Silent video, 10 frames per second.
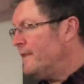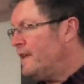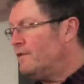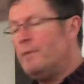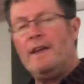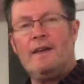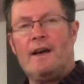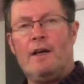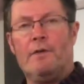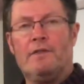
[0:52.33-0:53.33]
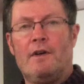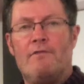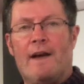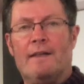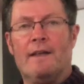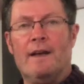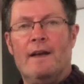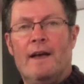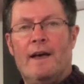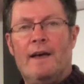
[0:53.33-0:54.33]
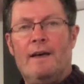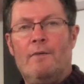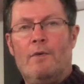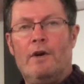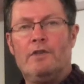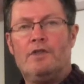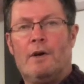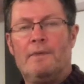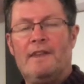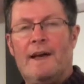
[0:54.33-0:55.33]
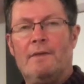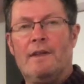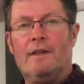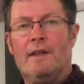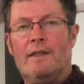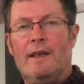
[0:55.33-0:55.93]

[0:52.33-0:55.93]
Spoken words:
This week I also ran a workshop down in